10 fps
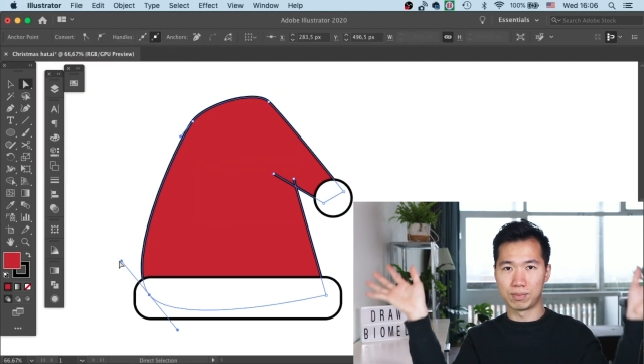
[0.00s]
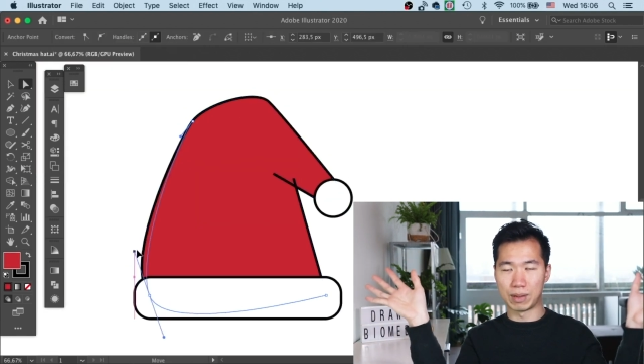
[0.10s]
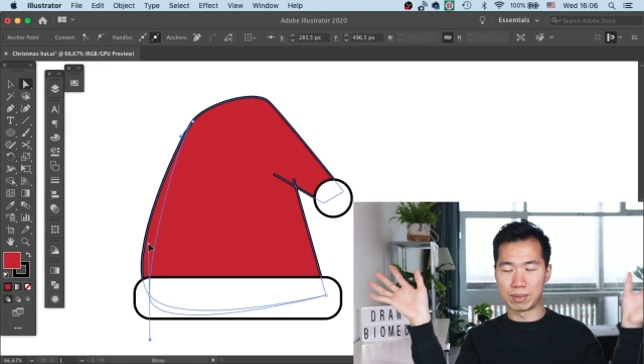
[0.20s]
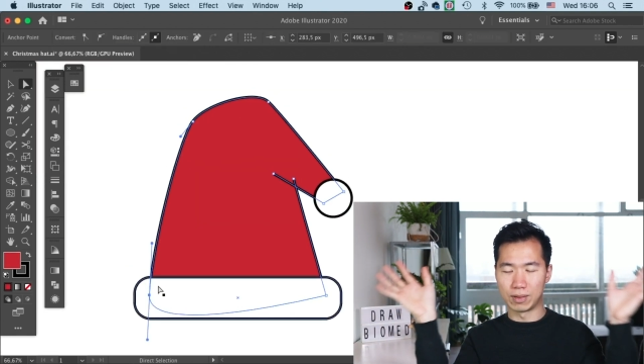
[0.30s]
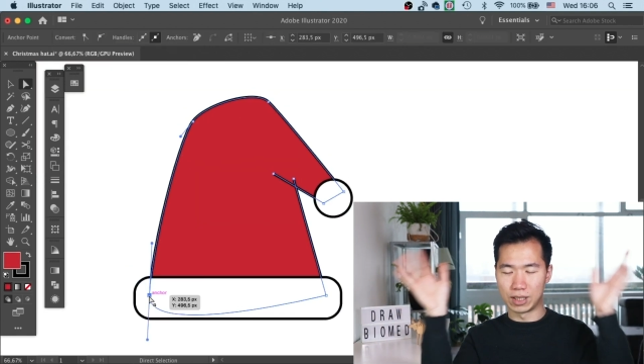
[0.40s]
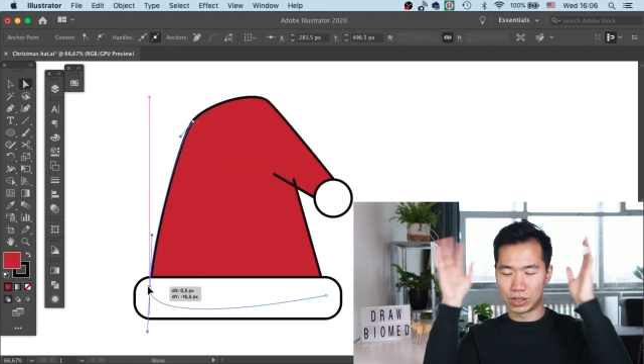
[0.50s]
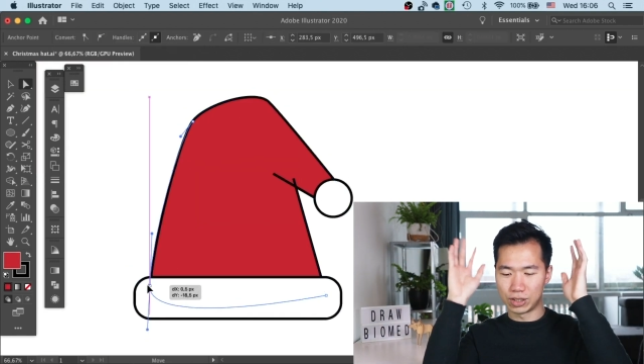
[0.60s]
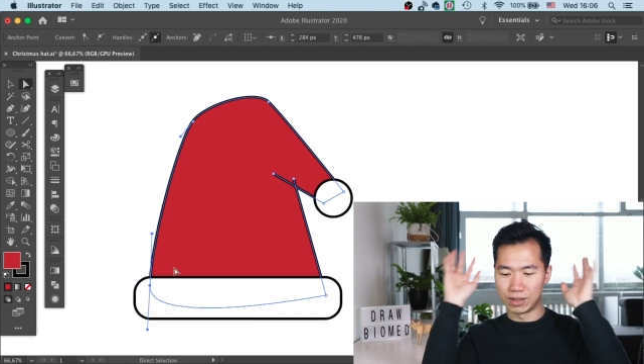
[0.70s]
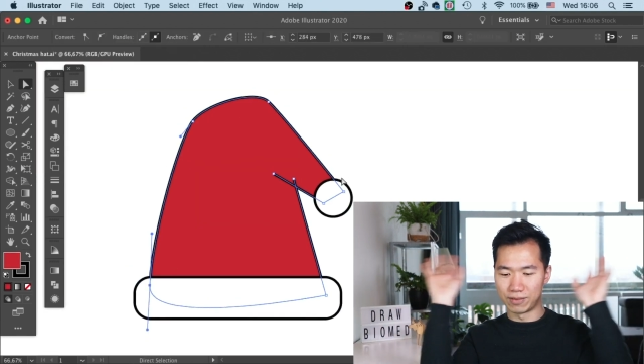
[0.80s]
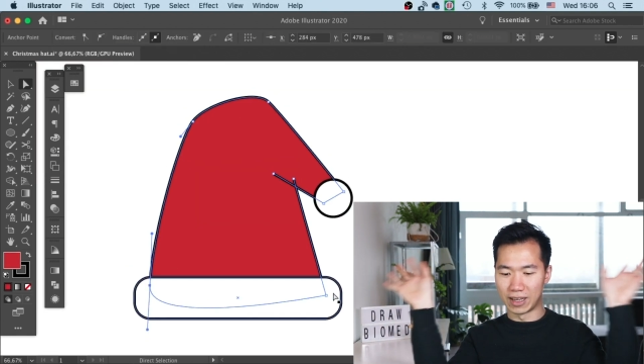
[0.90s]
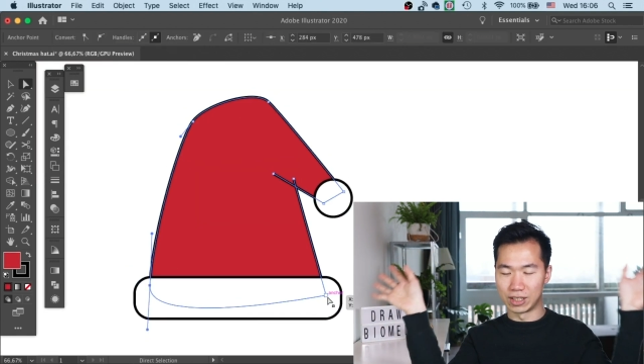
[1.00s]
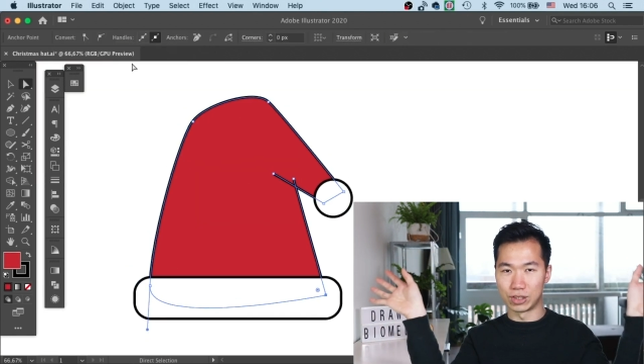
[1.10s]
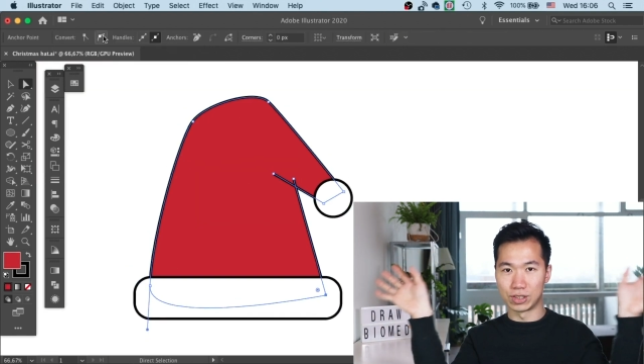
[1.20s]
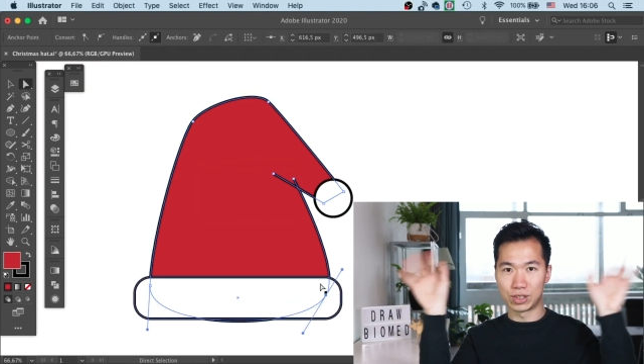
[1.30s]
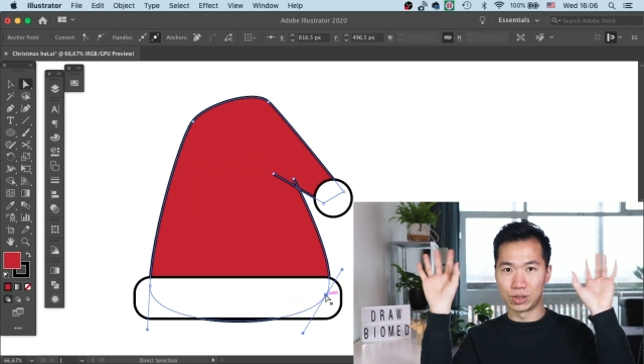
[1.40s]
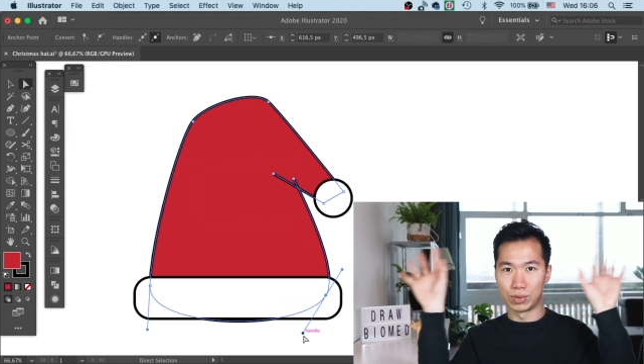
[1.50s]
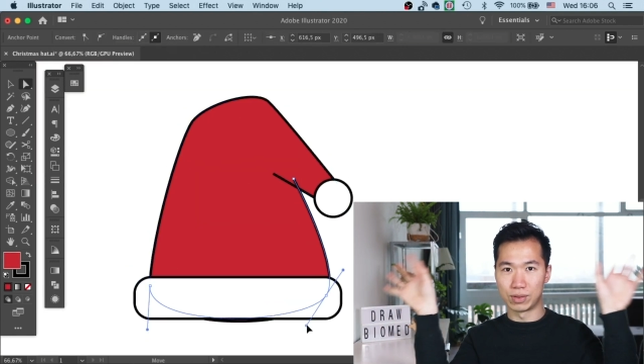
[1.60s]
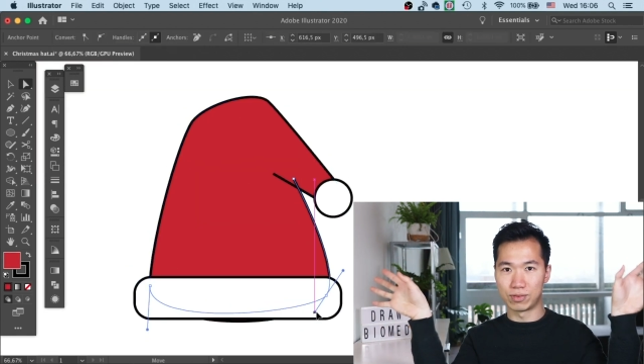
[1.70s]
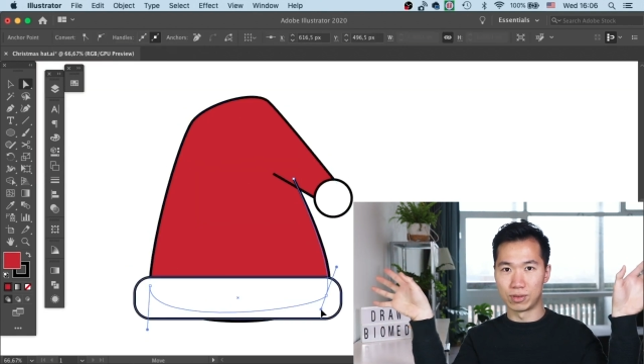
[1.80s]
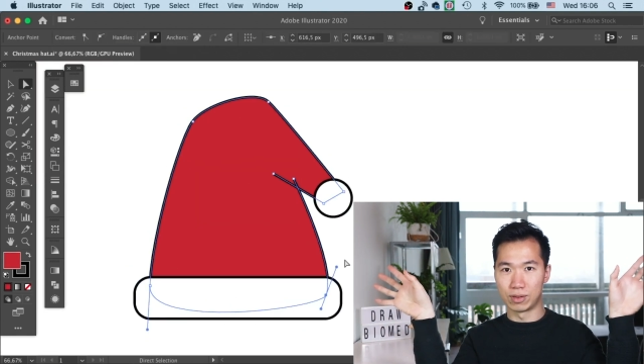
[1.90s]
population if I just do
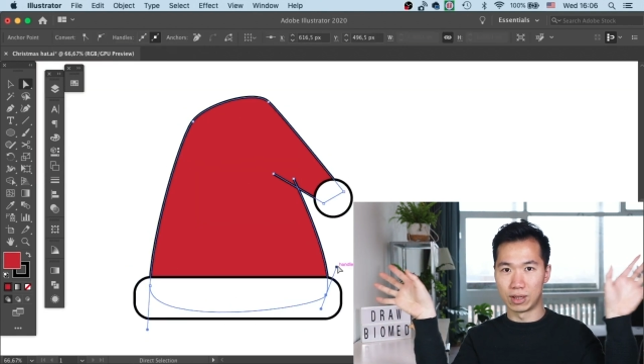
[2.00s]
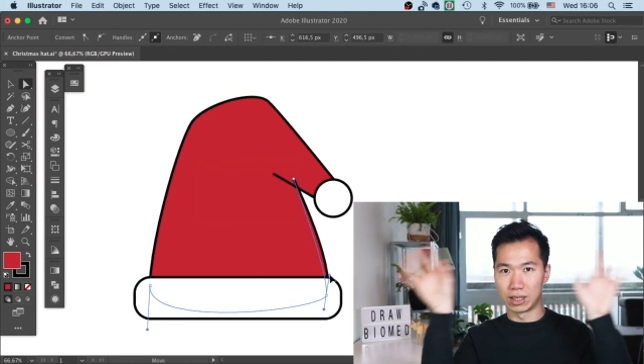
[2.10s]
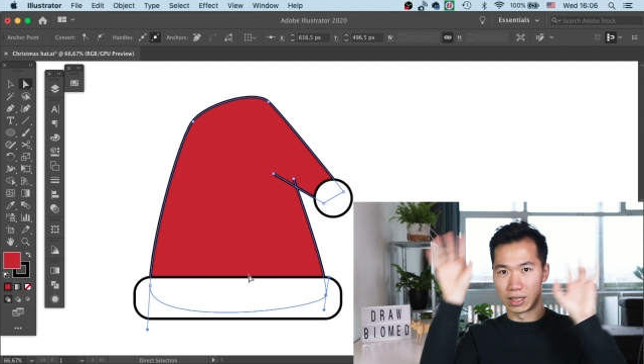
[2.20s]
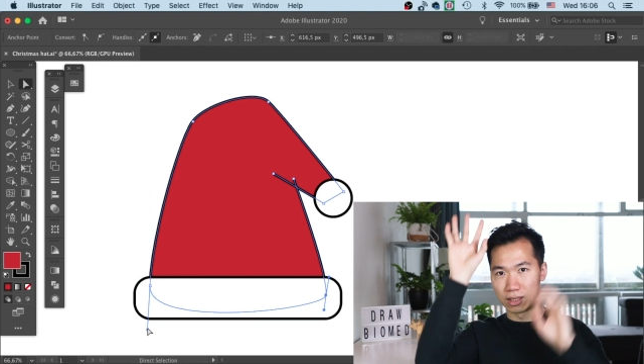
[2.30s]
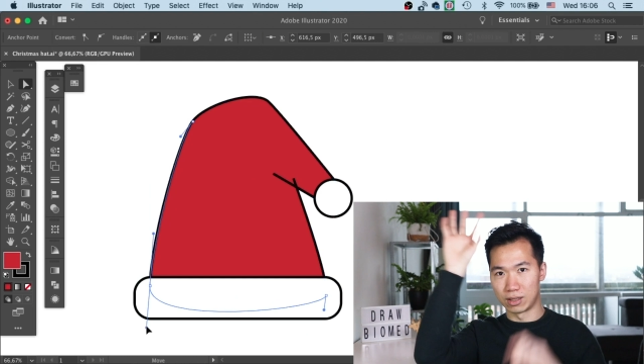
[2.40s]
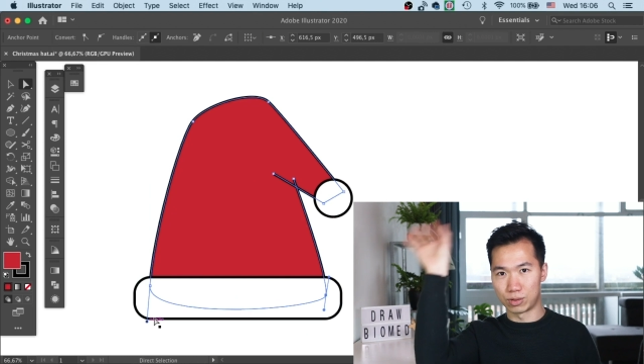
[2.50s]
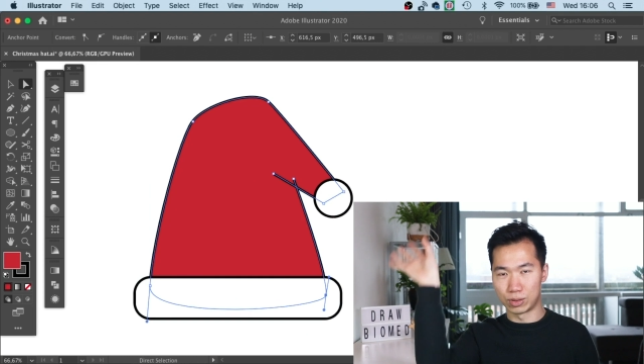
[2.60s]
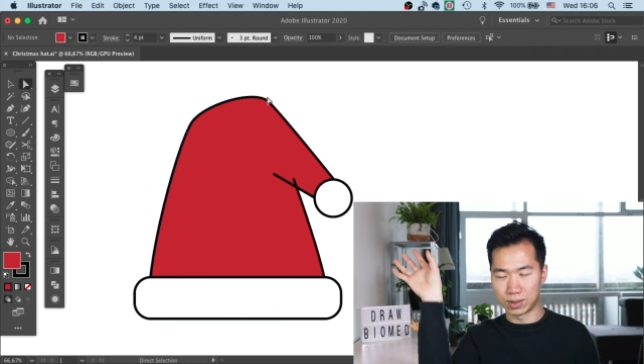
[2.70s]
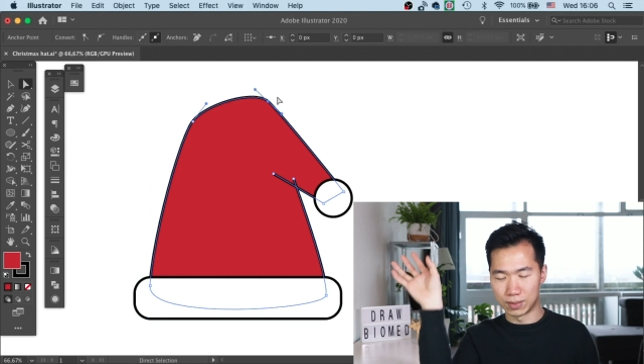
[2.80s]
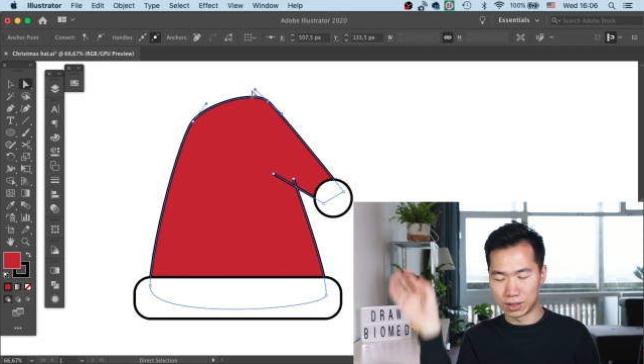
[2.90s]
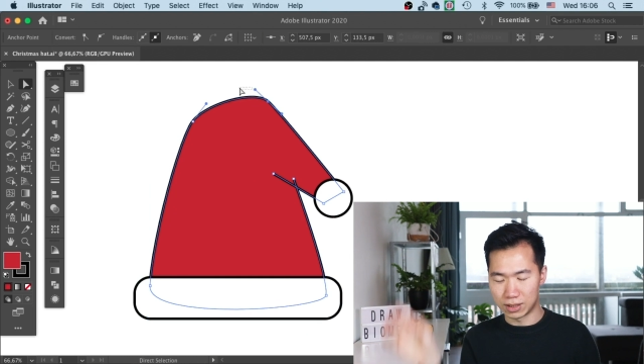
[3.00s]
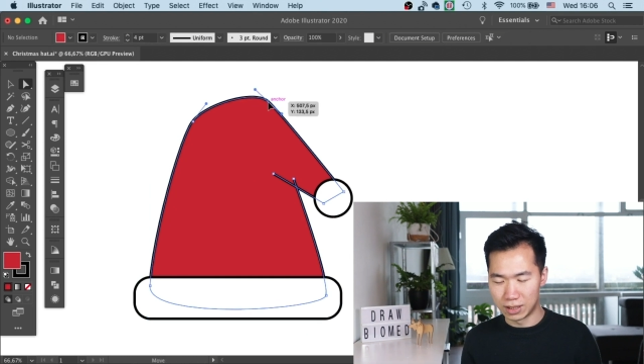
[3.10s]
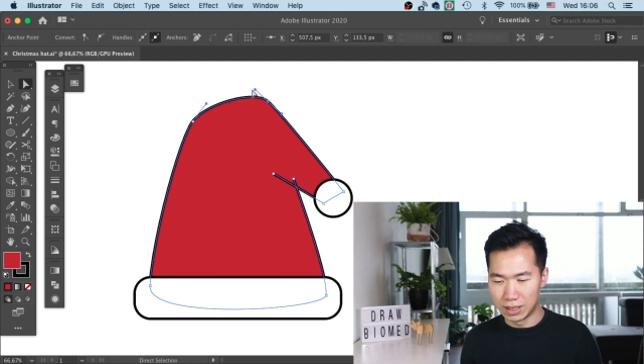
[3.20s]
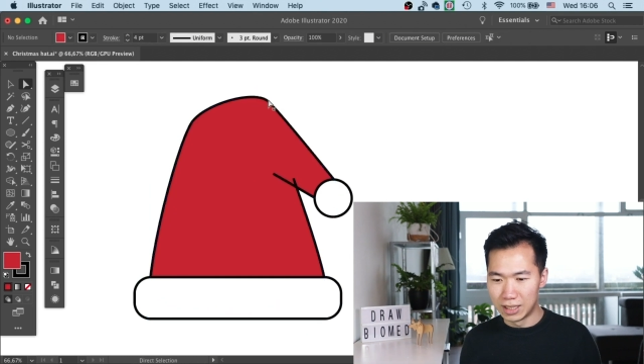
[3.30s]
it for like a Christmas